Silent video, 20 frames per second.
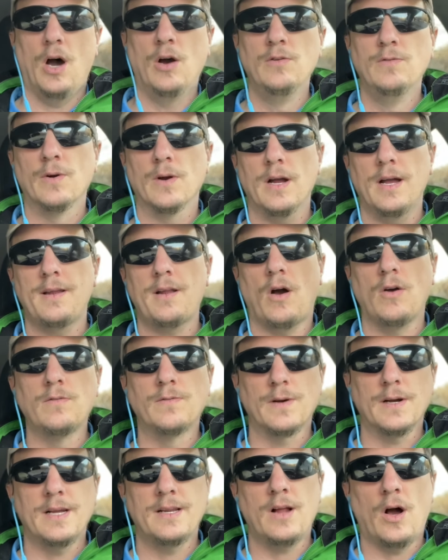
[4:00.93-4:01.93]
over and
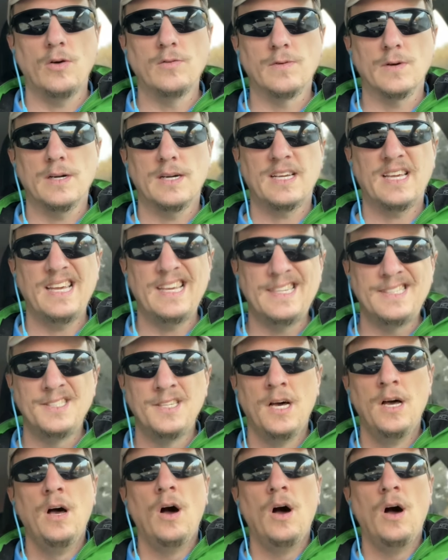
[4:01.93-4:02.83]
over and over again,